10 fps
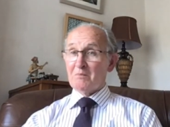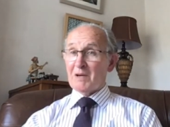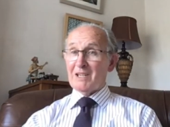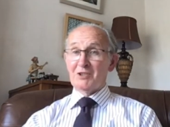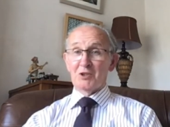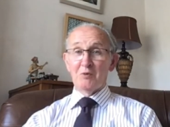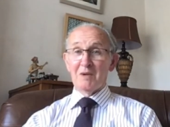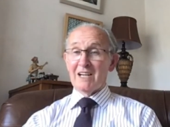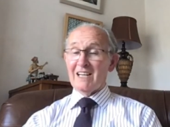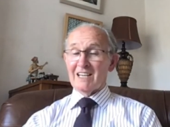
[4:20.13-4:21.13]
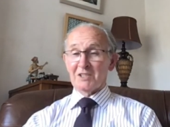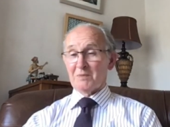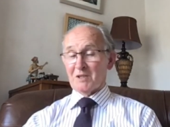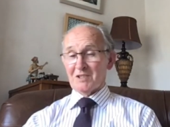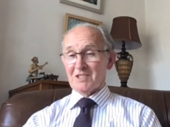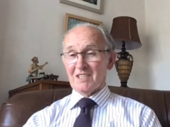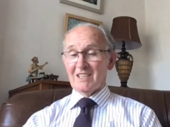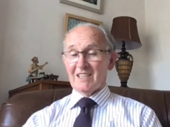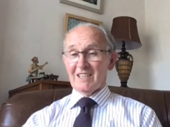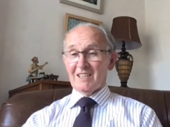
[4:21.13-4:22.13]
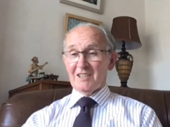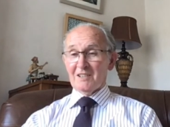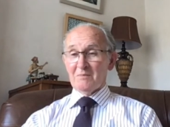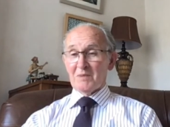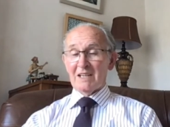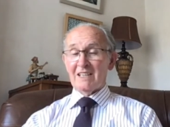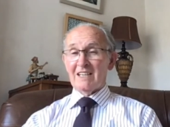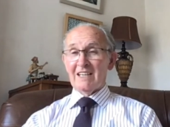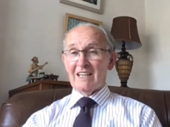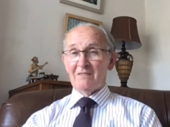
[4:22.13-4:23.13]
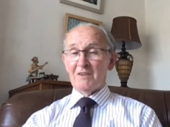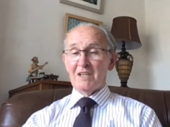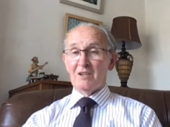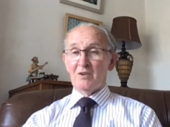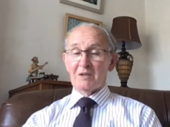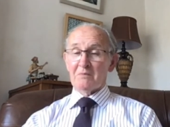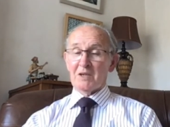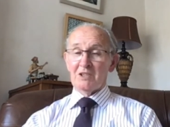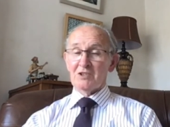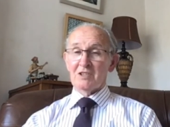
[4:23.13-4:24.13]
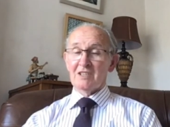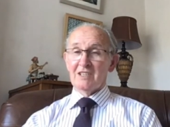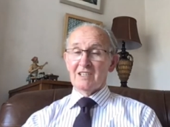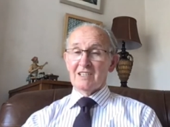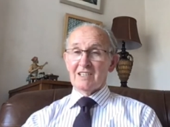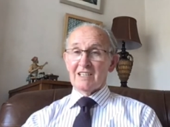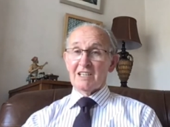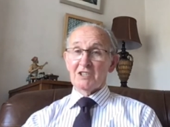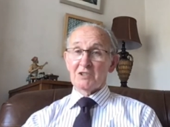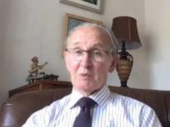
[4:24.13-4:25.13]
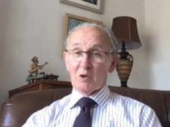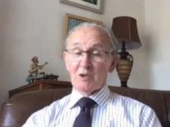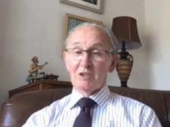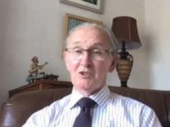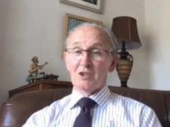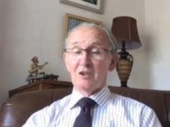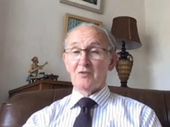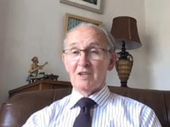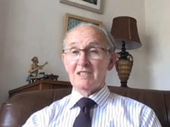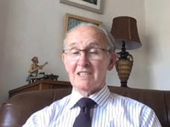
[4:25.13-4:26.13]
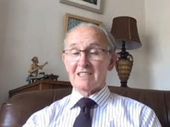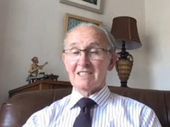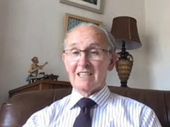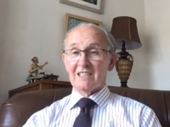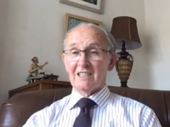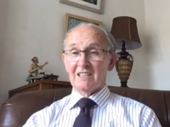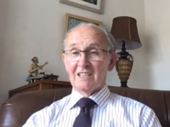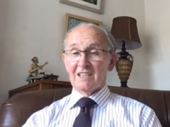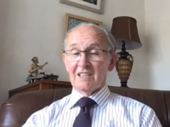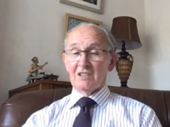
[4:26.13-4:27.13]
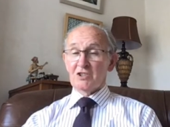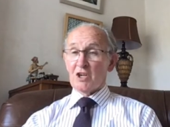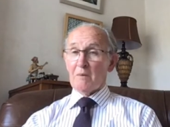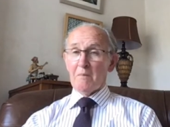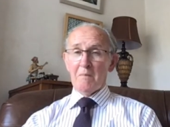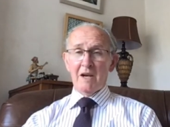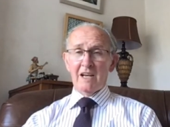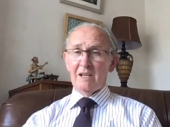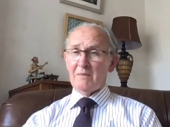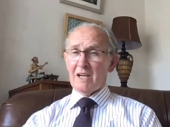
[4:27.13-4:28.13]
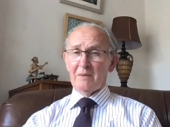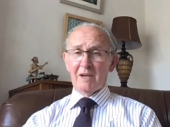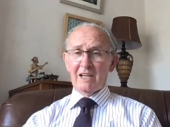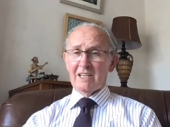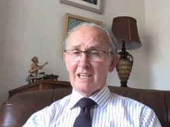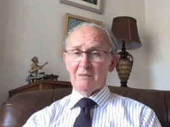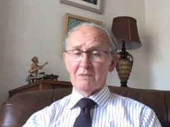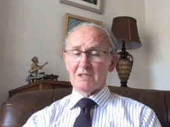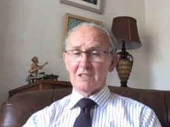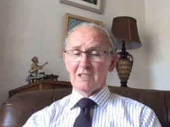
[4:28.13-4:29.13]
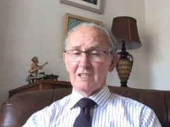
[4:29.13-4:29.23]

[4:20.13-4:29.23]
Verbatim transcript: by so many experts. Practically every great preacher has spoken on John 3.16, some many, many, many times